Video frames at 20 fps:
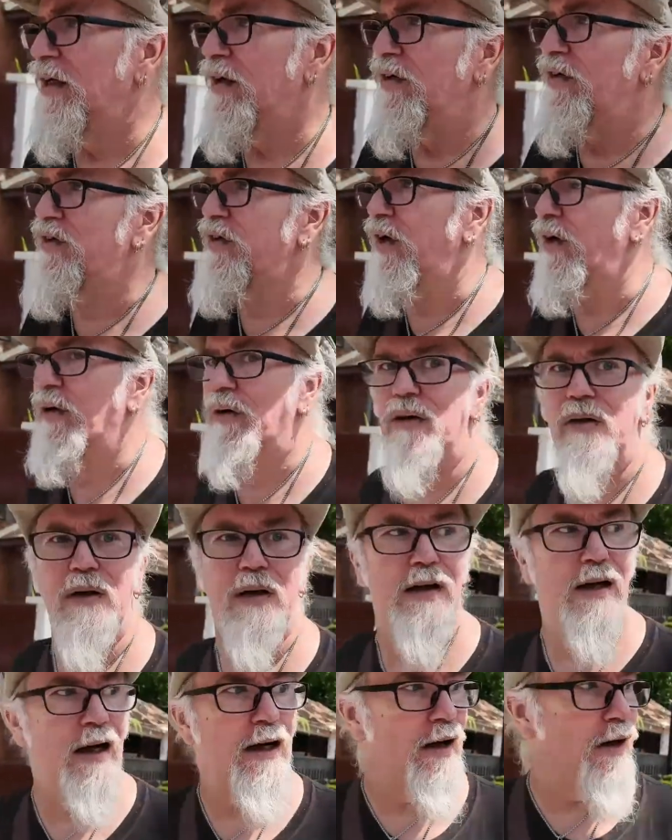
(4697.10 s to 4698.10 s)
So,
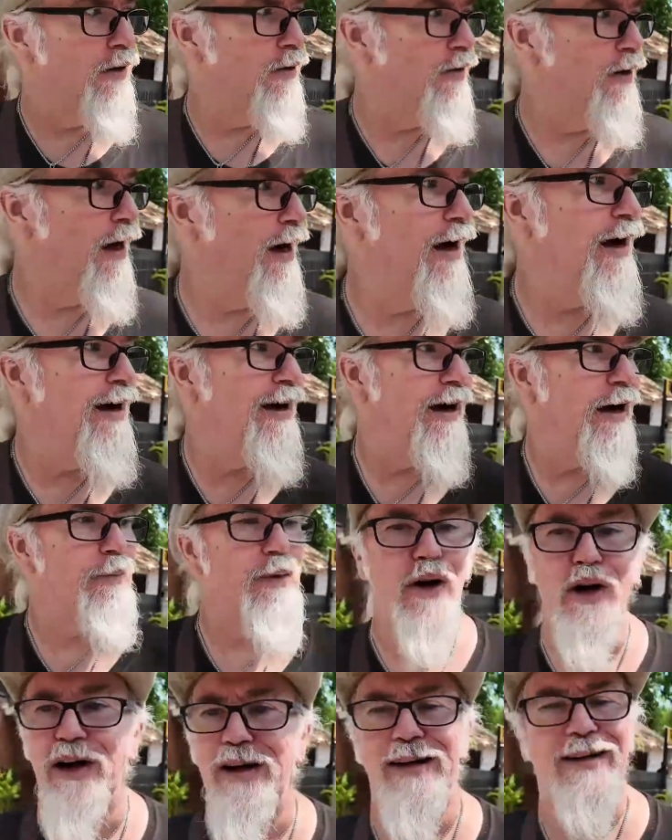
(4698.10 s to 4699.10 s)
hello, I'm
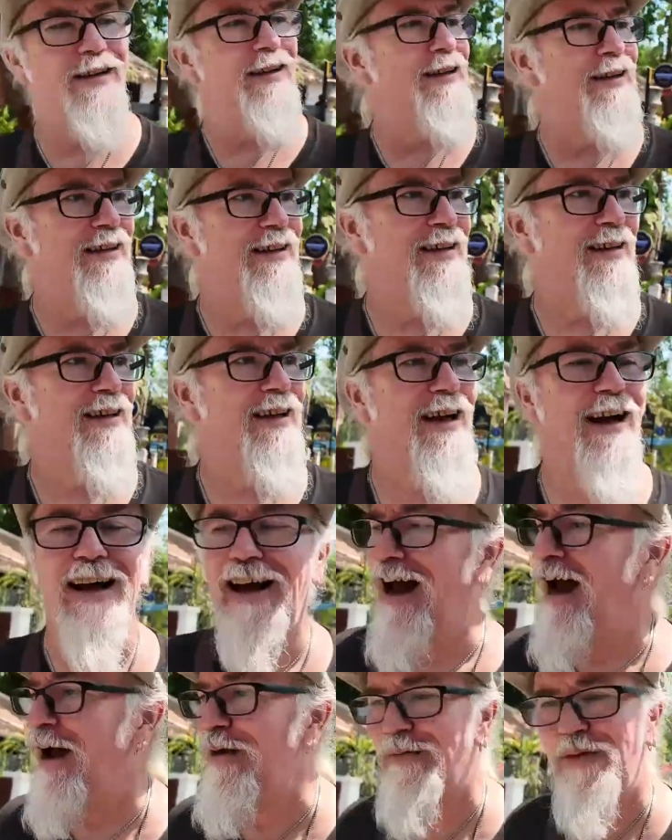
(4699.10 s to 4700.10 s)
good.
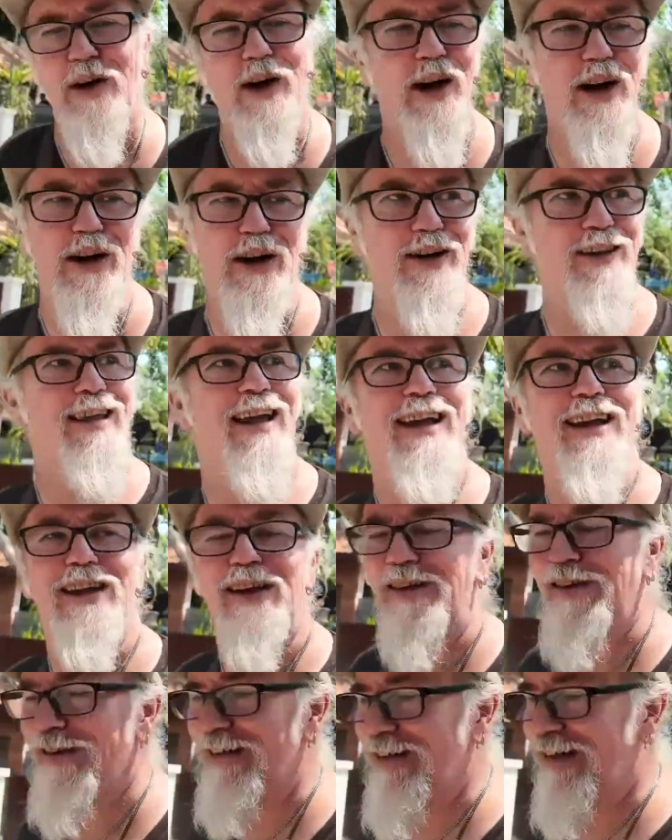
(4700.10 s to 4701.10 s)
I'm very good, thank
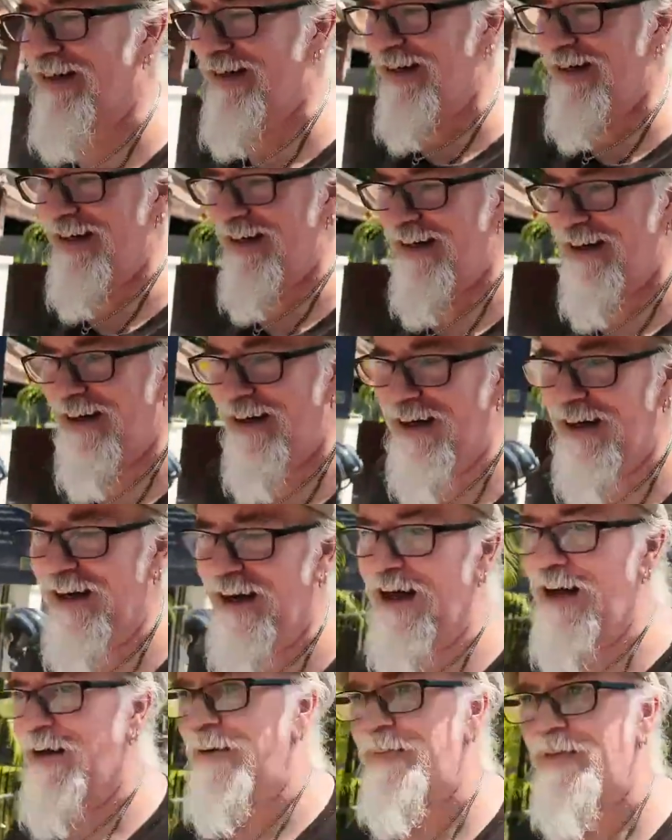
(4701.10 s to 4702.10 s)
you.
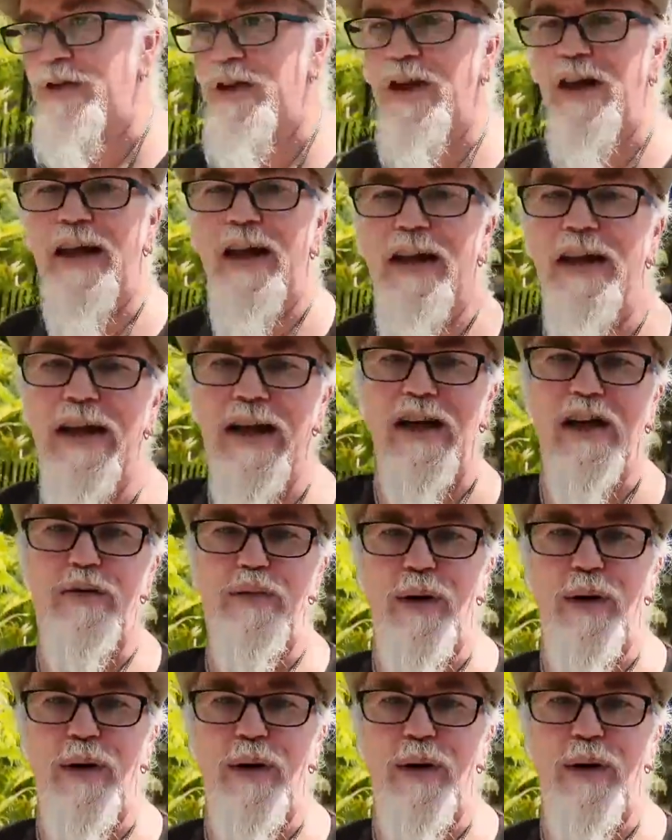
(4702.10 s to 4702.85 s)
Um, so yeah, the heat's